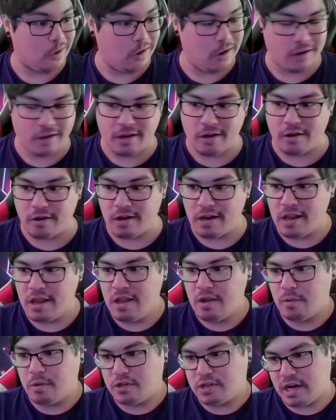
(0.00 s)
hood here,
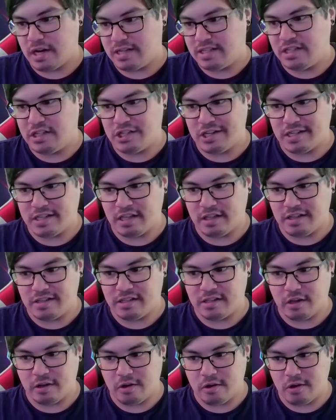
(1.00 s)
which kind of suggests that
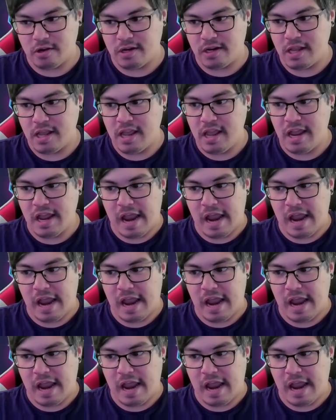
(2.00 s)
this is a hood,